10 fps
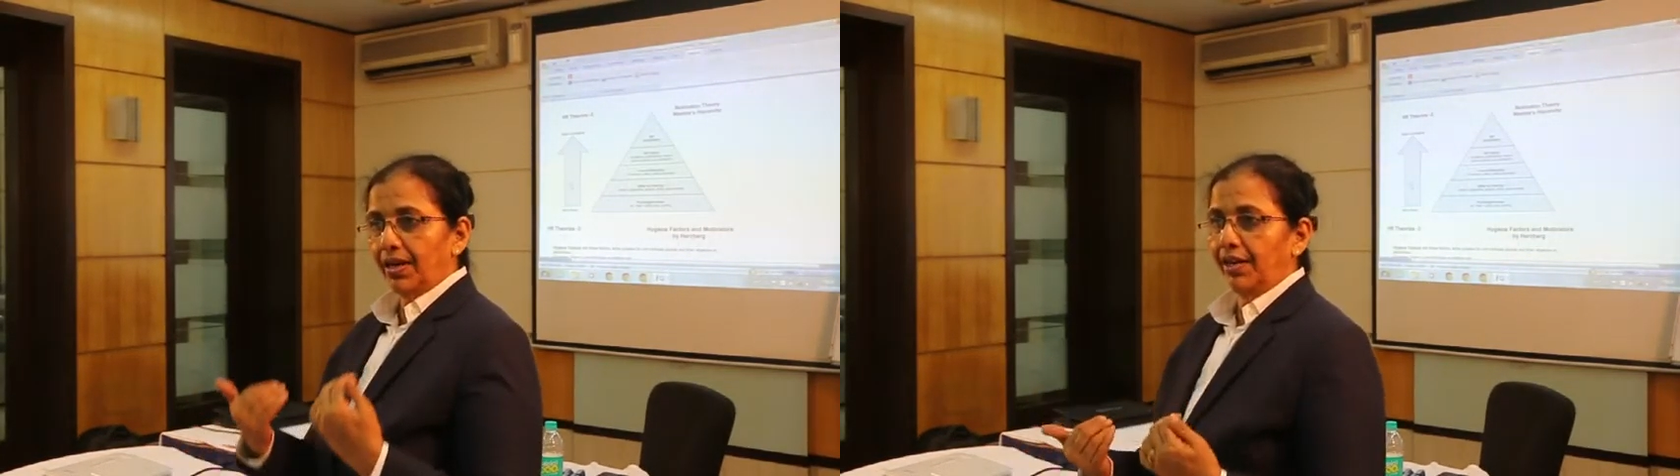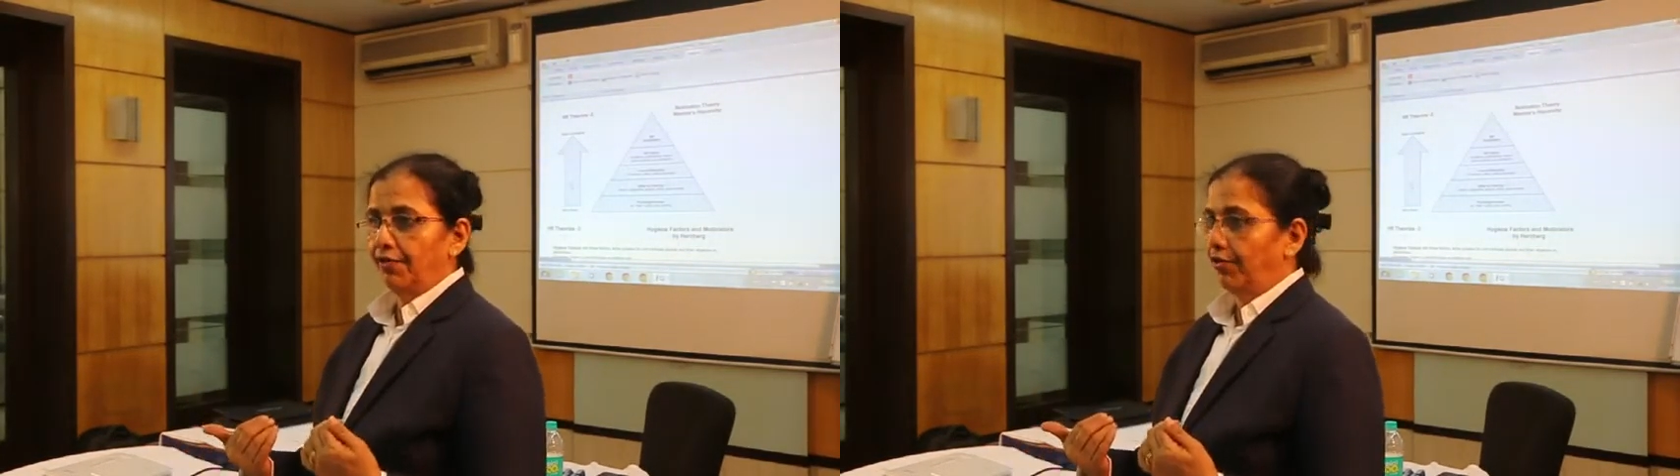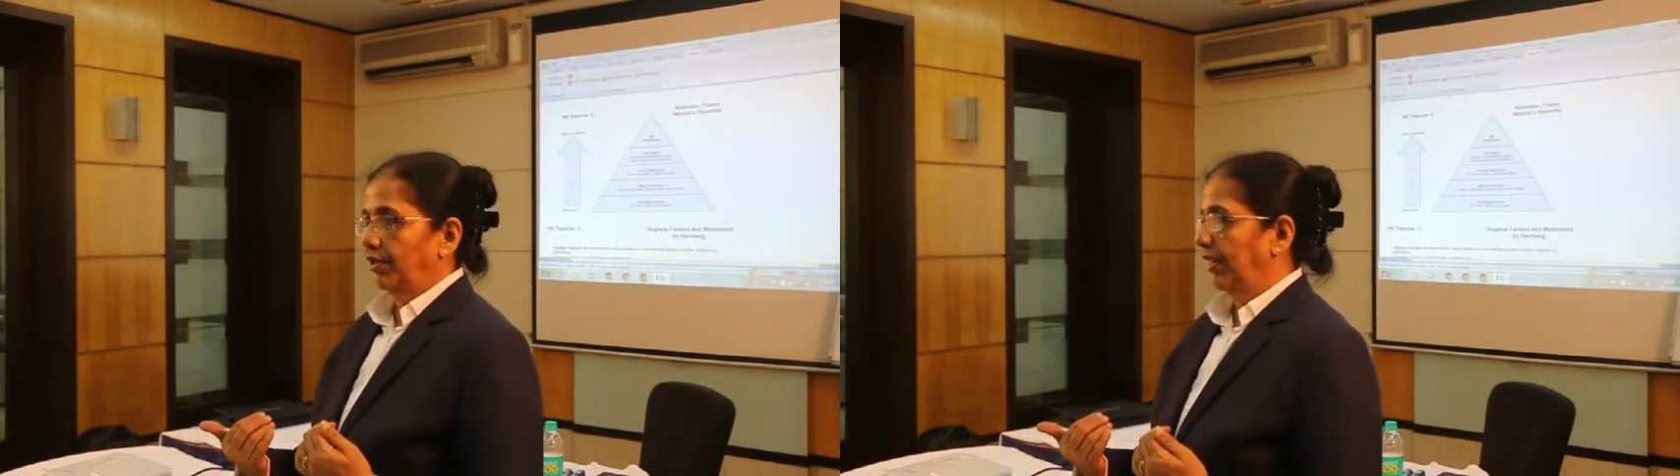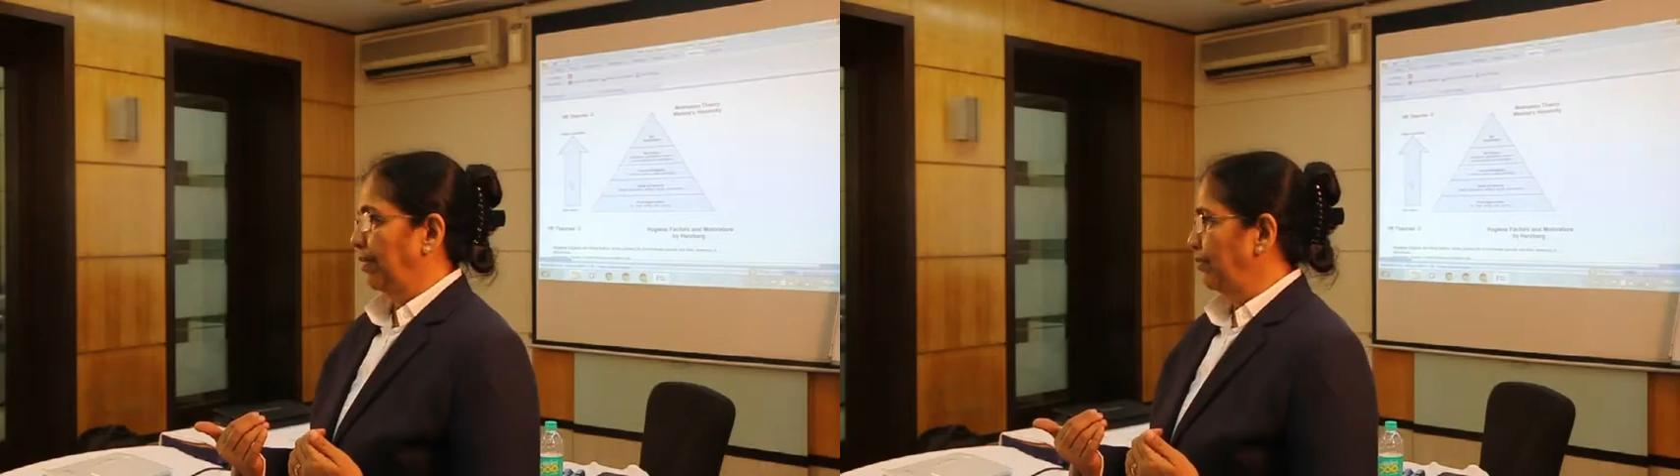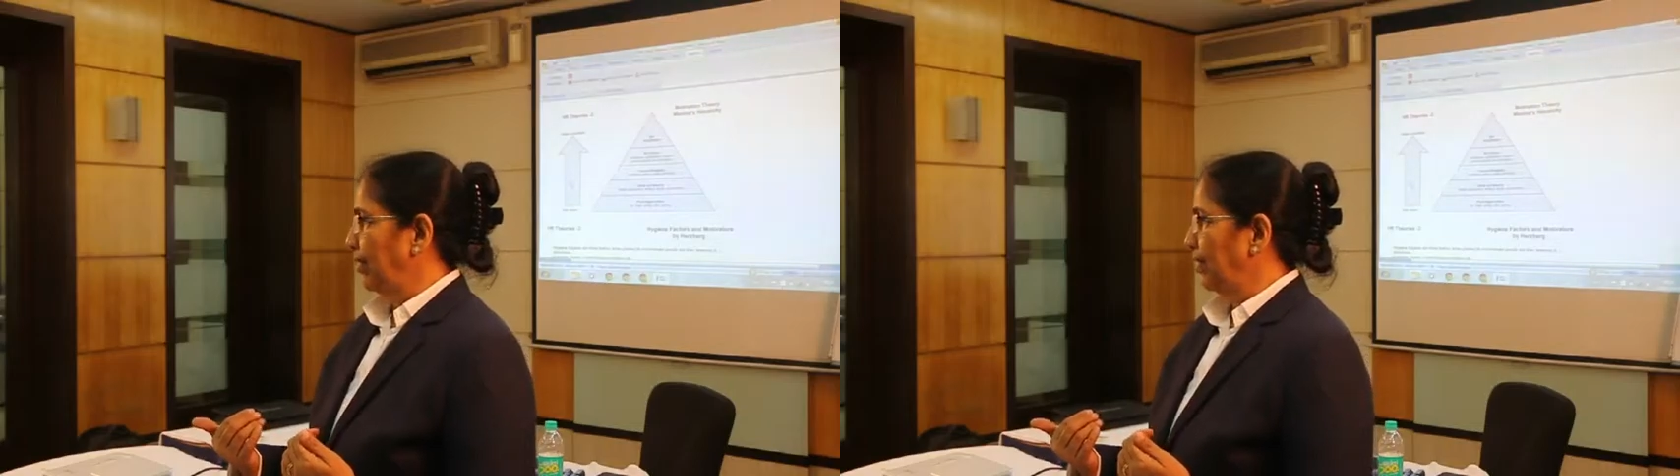live for
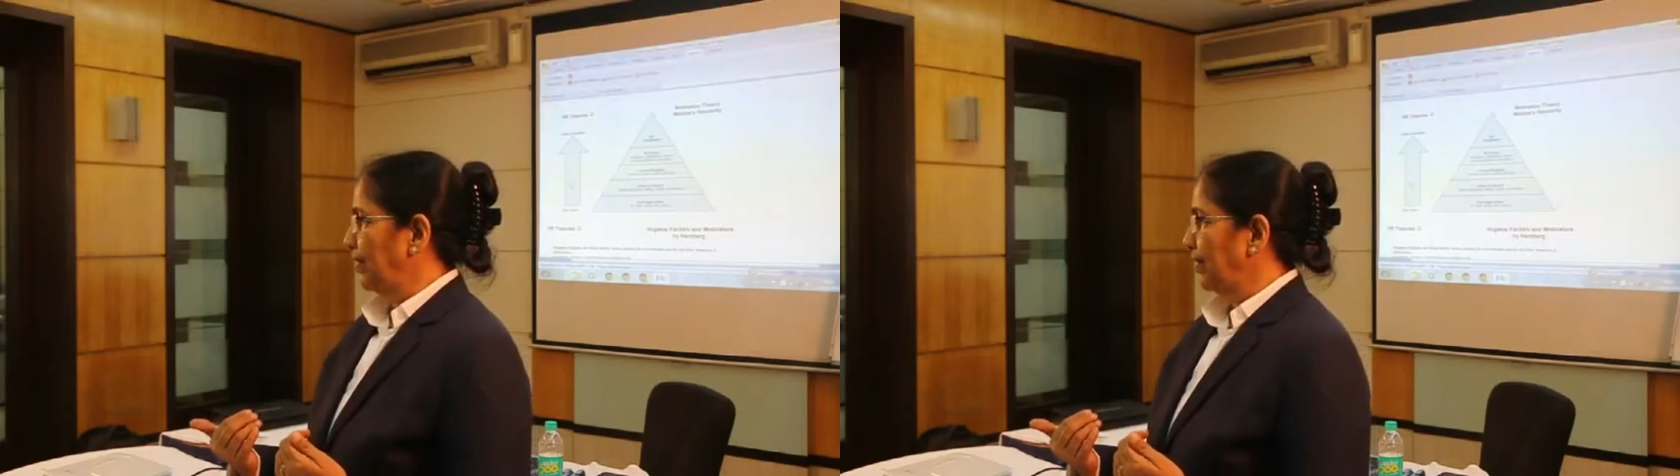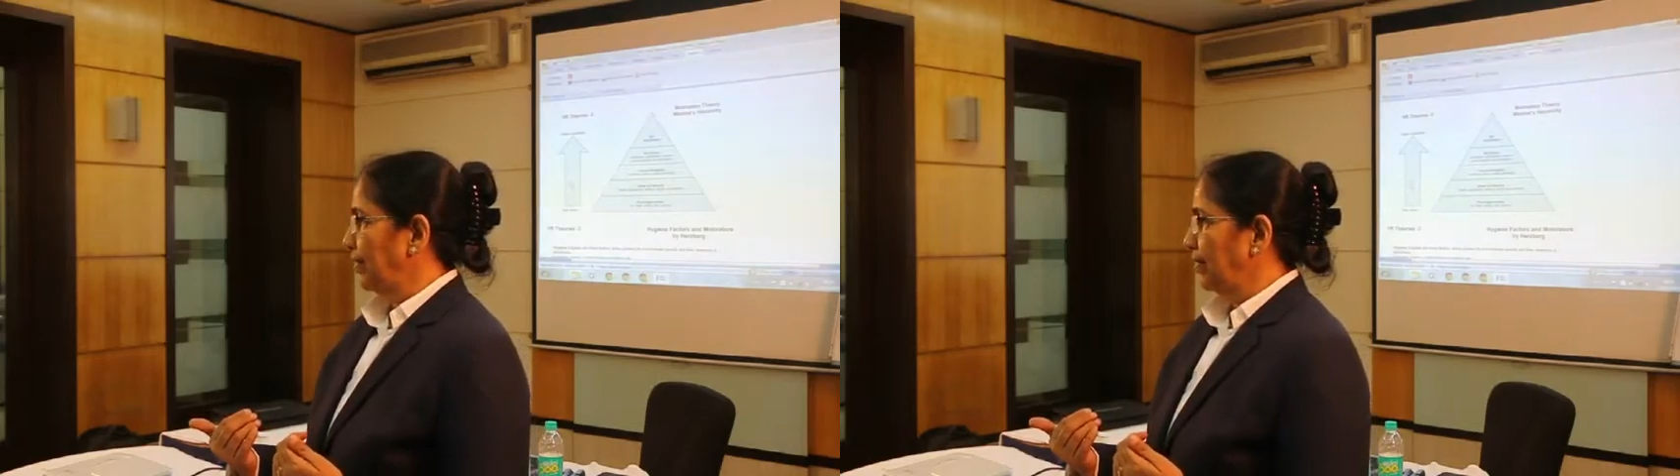themselves.